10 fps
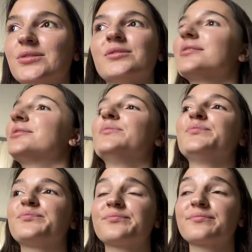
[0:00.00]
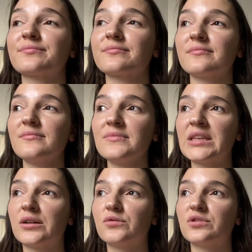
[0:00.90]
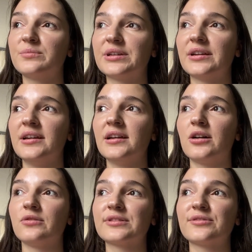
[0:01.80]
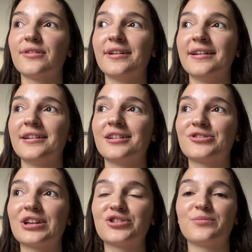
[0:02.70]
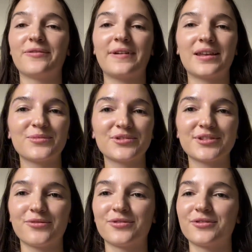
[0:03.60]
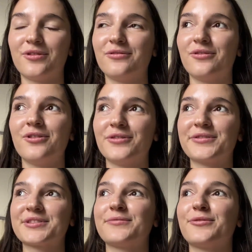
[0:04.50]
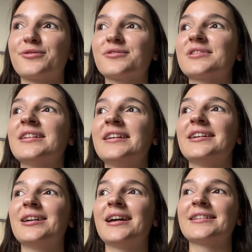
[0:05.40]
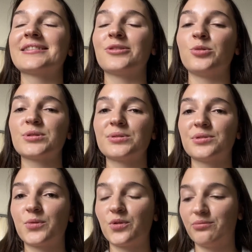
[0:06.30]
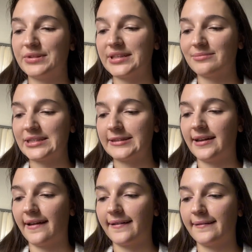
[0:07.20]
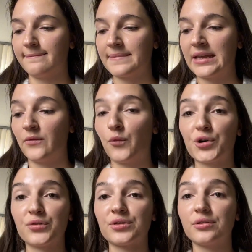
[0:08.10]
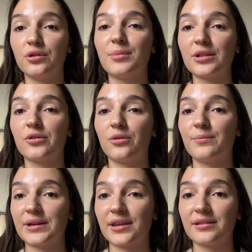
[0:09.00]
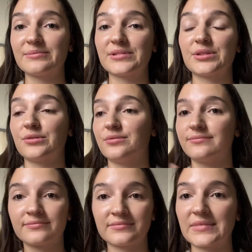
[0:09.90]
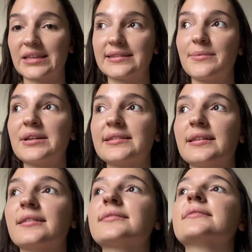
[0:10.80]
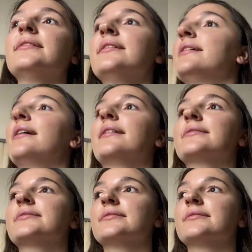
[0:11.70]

also could be also try to be famous on all over the world. And also it could be something like work on a global company. So the many things. And